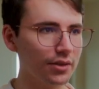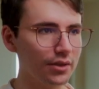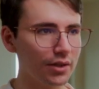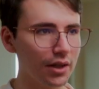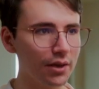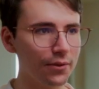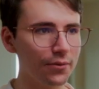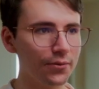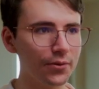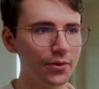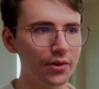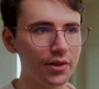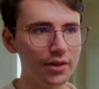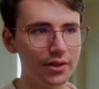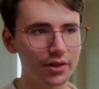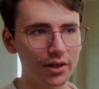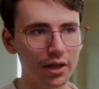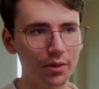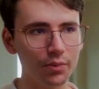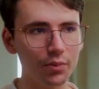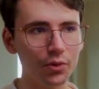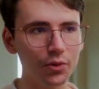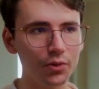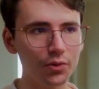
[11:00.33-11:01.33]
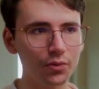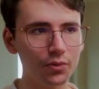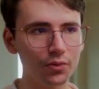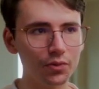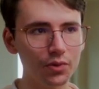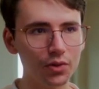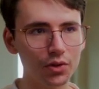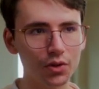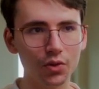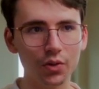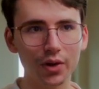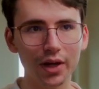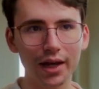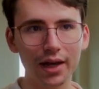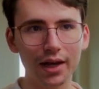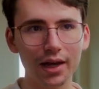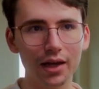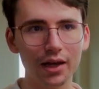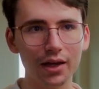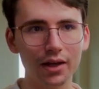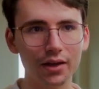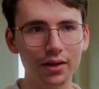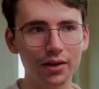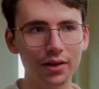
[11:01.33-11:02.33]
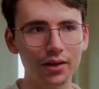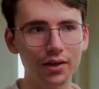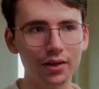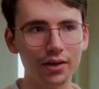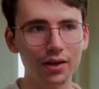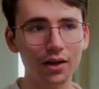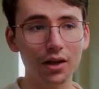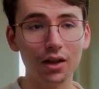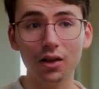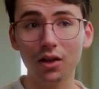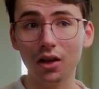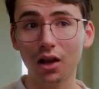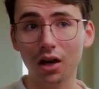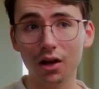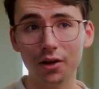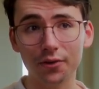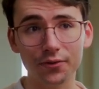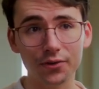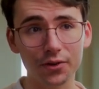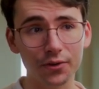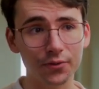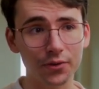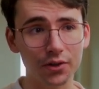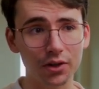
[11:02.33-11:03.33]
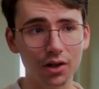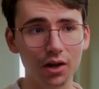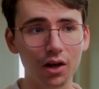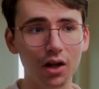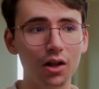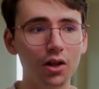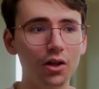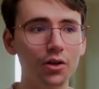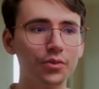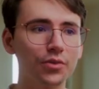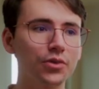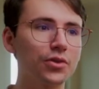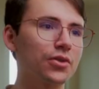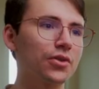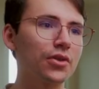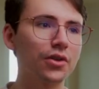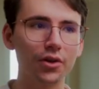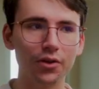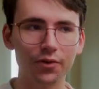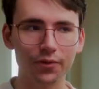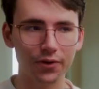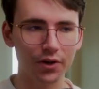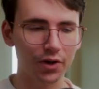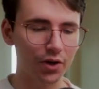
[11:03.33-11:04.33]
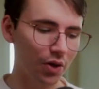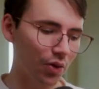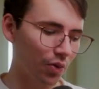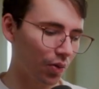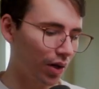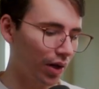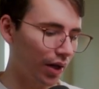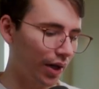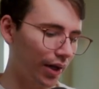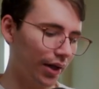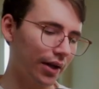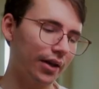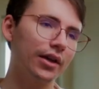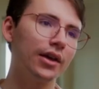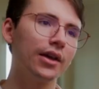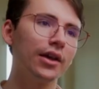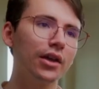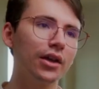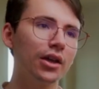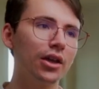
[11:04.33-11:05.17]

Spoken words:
Say, for example, you had a lot of different columns or they're very wide.